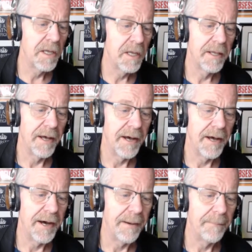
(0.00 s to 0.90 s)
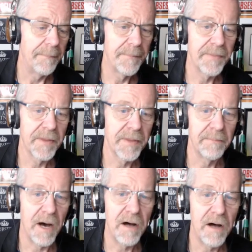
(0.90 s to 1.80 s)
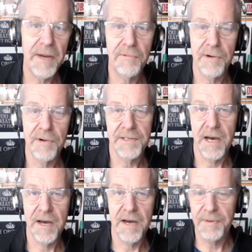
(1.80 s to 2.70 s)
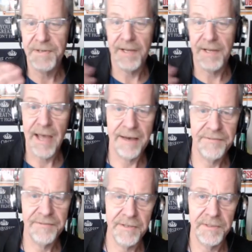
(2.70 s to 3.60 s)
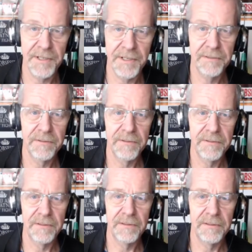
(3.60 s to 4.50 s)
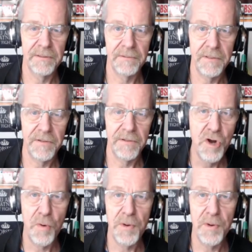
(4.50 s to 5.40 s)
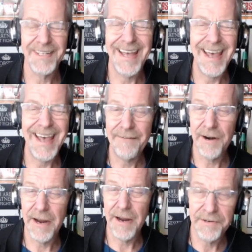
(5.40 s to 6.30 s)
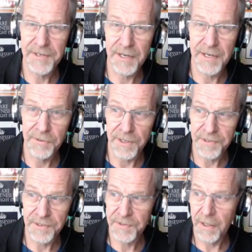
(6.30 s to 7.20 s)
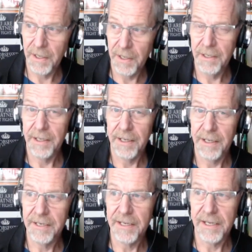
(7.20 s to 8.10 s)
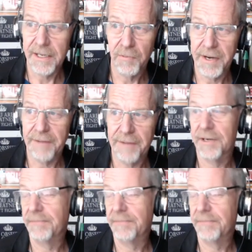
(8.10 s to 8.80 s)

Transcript: All my work's 100% half sepia. No one's ever said to us in the whatever